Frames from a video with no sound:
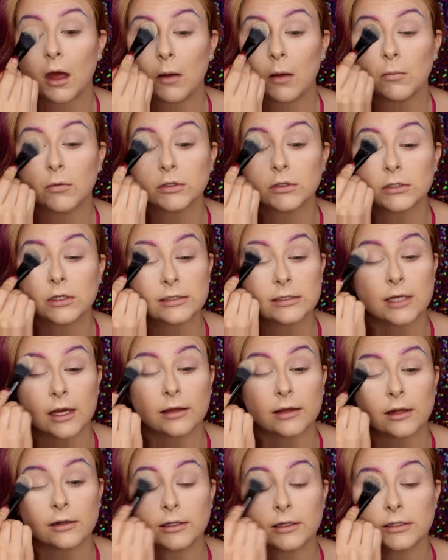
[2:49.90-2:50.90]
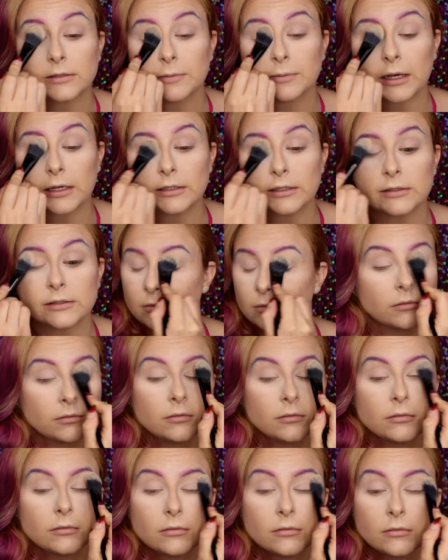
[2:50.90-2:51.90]
I'm also going to set that lid
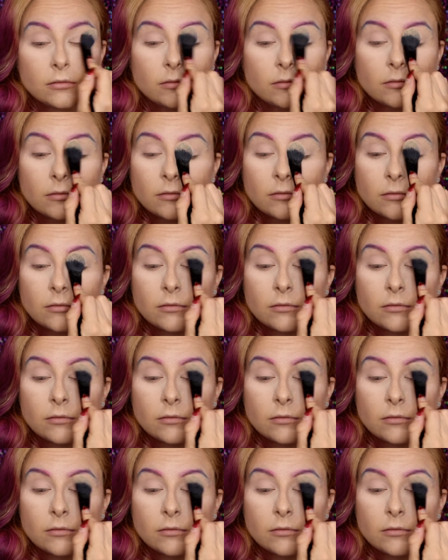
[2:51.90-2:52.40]
space,